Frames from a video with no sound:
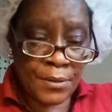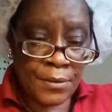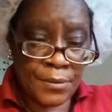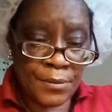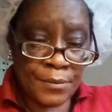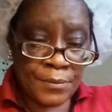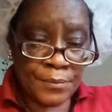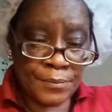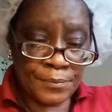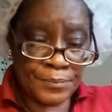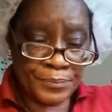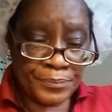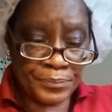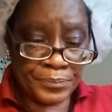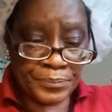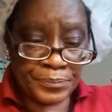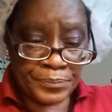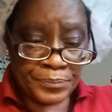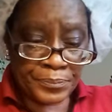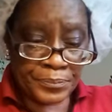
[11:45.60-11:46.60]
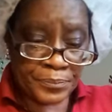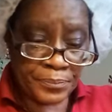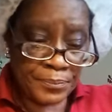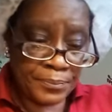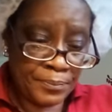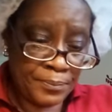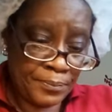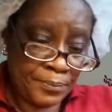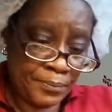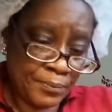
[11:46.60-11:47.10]

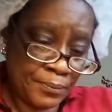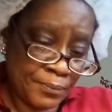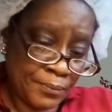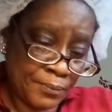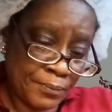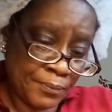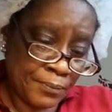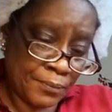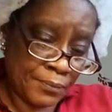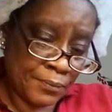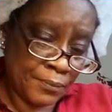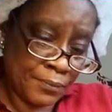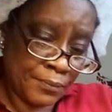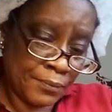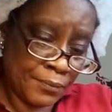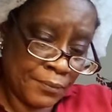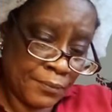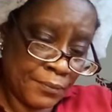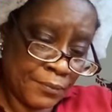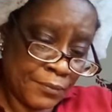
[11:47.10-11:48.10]
Nobody speaks.